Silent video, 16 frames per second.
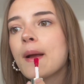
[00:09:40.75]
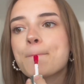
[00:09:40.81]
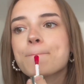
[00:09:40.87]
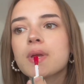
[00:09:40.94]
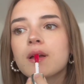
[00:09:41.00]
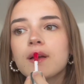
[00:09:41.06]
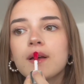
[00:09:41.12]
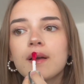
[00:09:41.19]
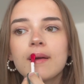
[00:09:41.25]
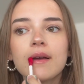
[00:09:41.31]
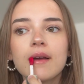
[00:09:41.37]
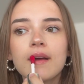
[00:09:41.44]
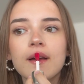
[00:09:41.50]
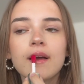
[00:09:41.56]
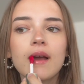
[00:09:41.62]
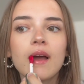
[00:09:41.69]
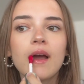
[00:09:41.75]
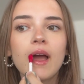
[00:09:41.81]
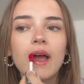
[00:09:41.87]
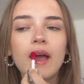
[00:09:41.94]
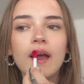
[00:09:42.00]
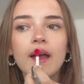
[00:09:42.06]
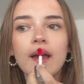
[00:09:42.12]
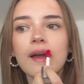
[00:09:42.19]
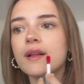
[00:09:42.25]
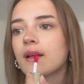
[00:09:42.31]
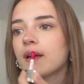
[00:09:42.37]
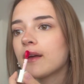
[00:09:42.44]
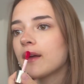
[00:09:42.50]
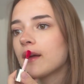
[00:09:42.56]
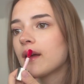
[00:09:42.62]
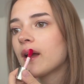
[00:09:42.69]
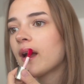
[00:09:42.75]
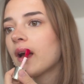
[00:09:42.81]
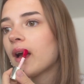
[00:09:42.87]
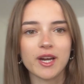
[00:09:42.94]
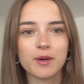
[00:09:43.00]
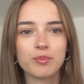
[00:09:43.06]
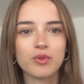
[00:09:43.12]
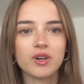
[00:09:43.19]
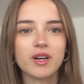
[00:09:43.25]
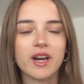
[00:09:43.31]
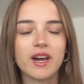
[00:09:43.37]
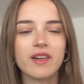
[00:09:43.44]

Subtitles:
So that is it for my summer makeup look.